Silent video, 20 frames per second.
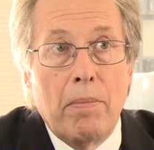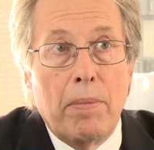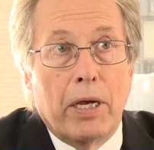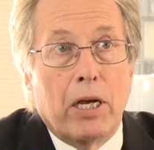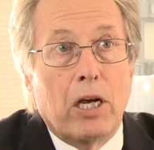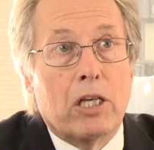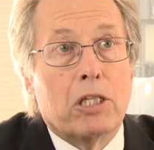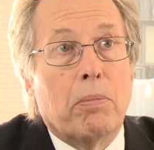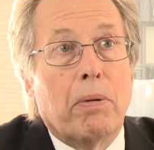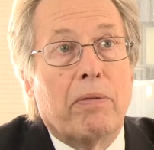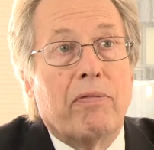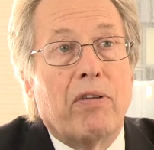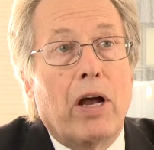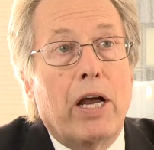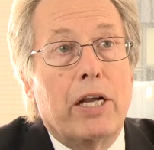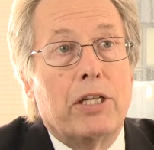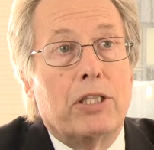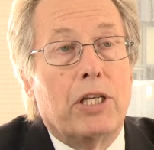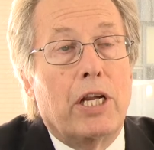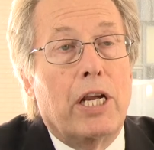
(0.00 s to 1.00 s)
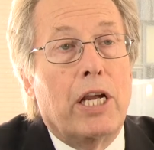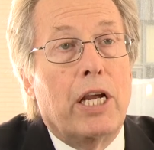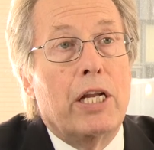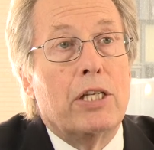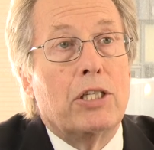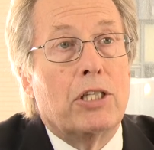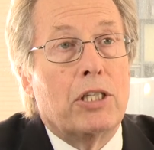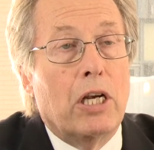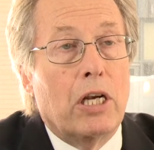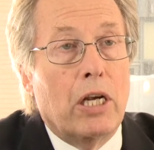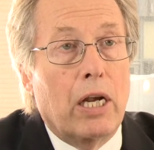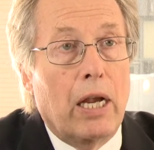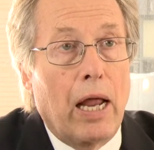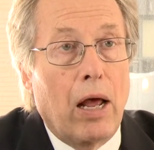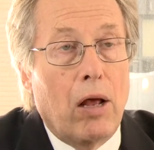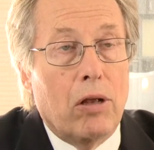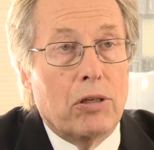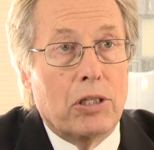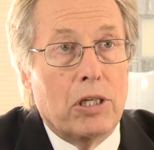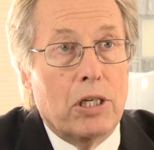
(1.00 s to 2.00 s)
Because it provides instant
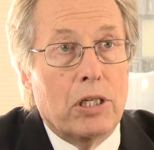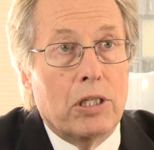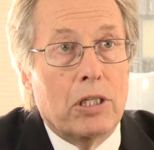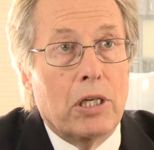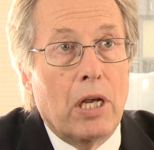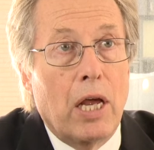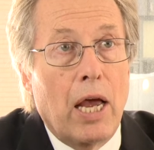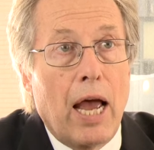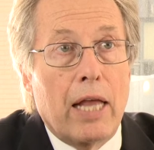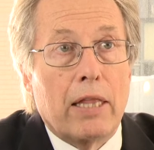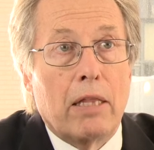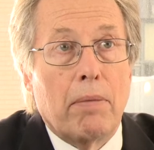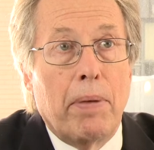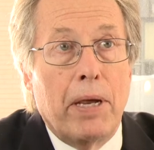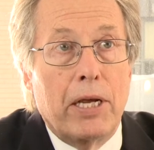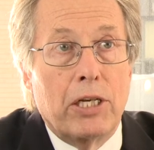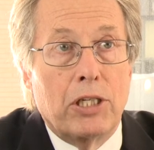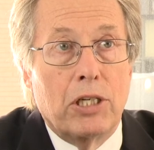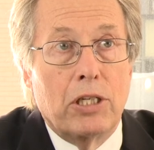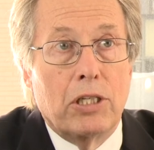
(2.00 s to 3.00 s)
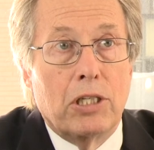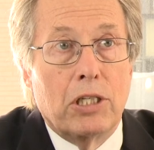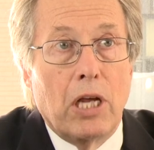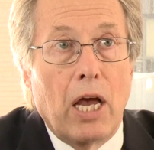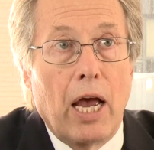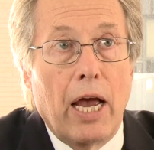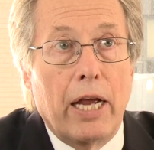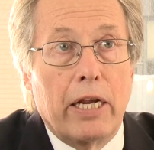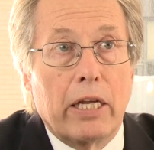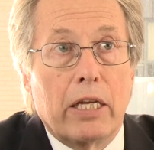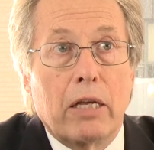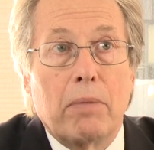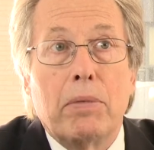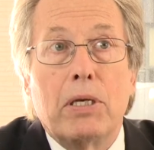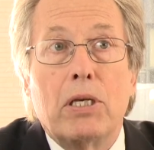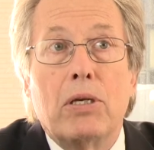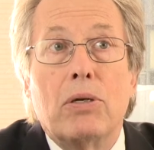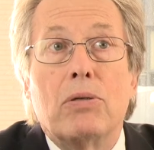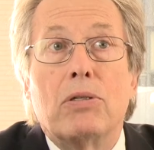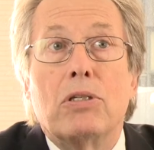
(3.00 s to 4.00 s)
analysis at the patient's side, it can be
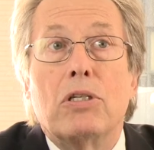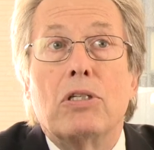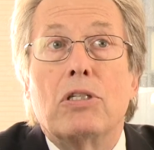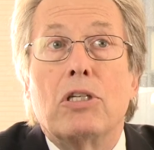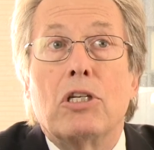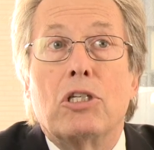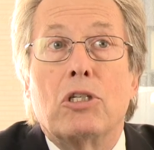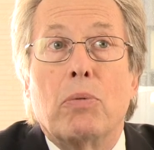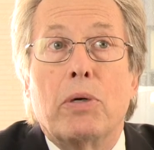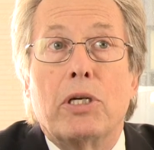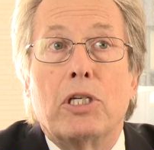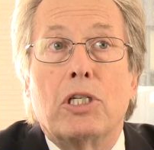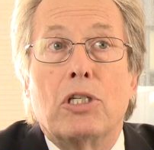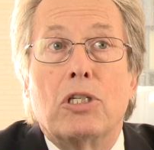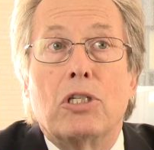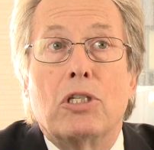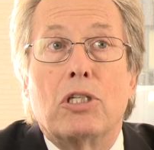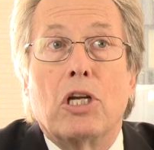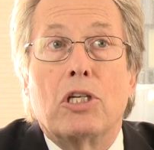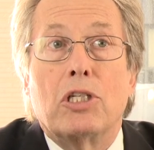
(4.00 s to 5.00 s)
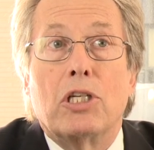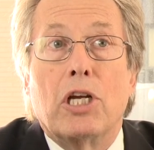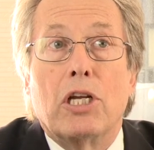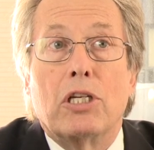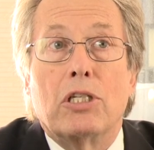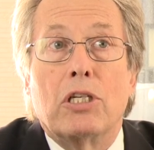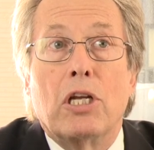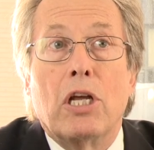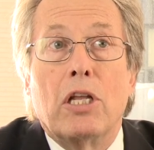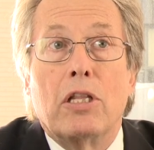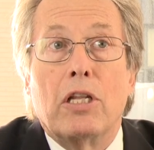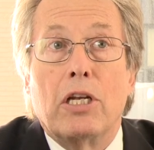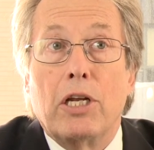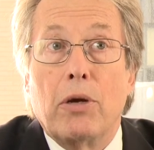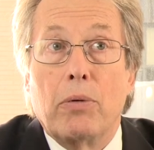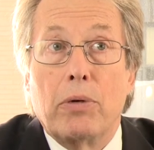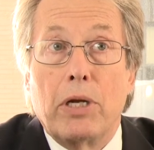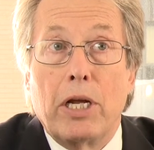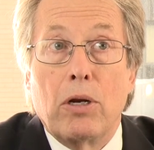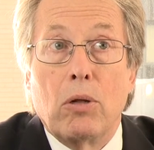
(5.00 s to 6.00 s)
used in situations such as the
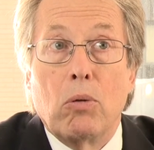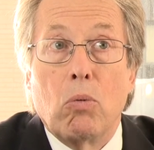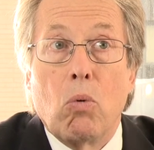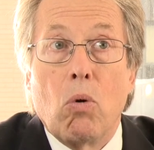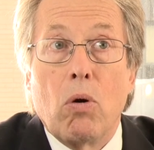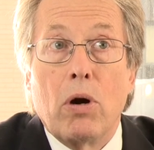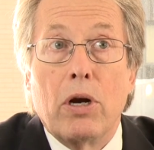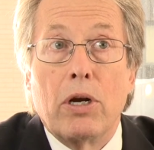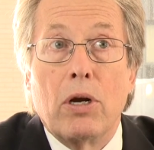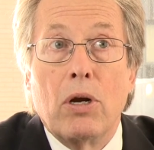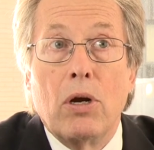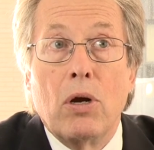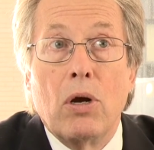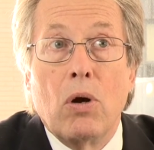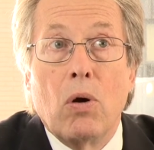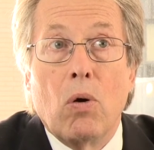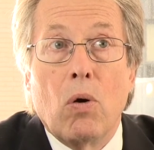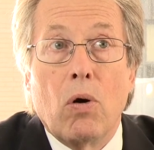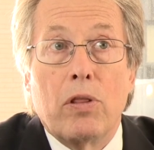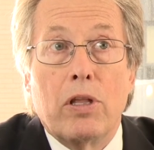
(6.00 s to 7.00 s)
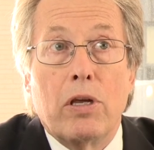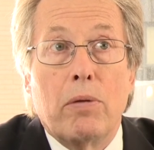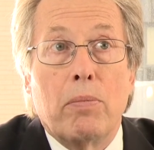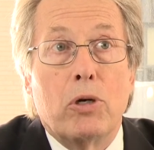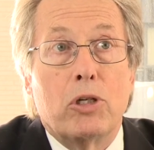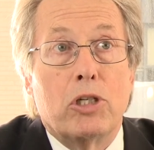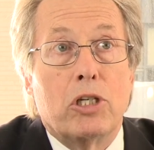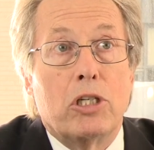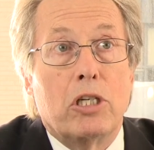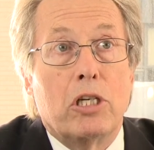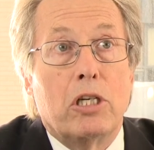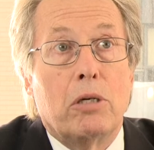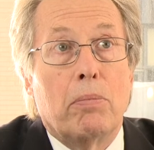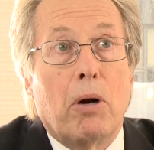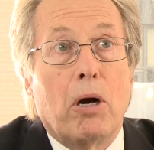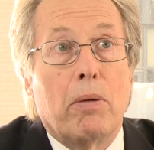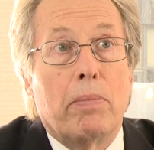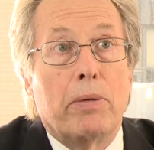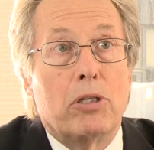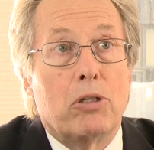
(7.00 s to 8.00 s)
neonatal ward or the emergency
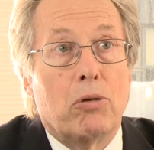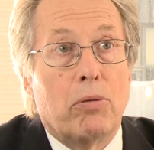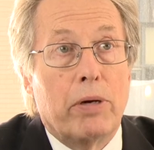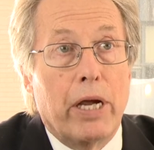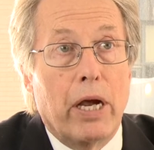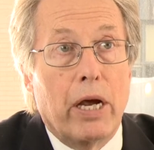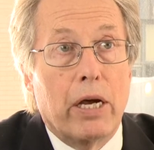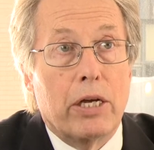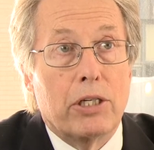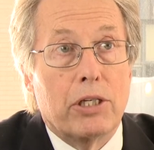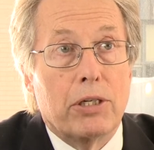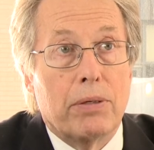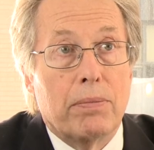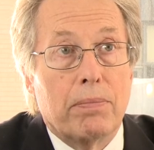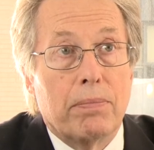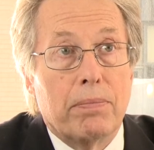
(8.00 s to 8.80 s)
department triage.